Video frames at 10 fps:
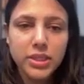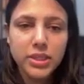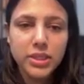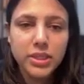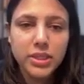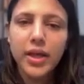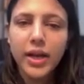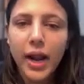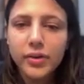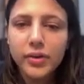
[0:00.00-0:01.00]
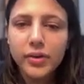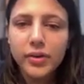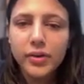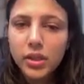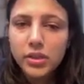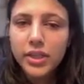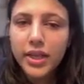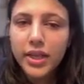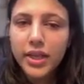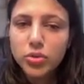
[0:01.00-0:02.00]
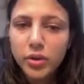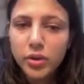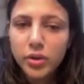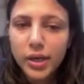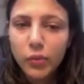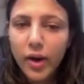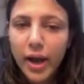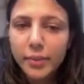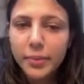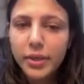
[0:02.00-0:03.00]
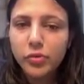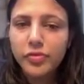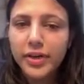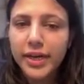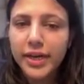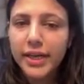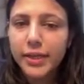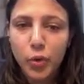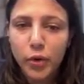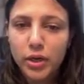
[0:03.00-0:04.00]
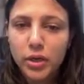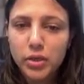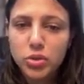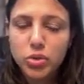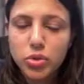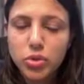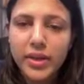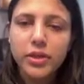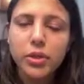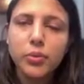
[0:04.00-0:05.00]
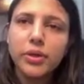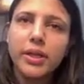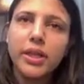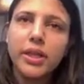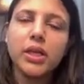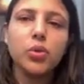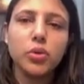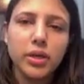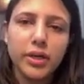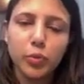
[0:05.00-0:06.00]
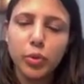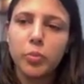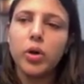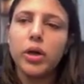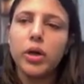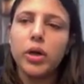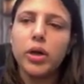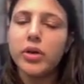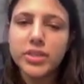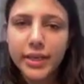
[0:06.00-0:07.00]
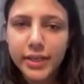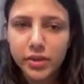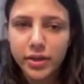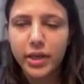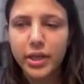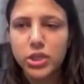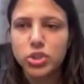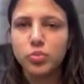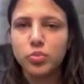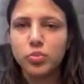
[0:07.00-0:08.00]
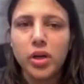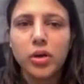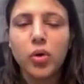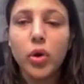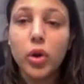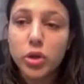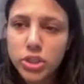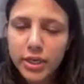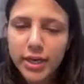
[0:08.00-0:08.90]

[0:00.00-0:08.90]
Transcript: classifier, and there is no requirement of fitting any model. So whenever you train a neural network model or say linear regression model or logistic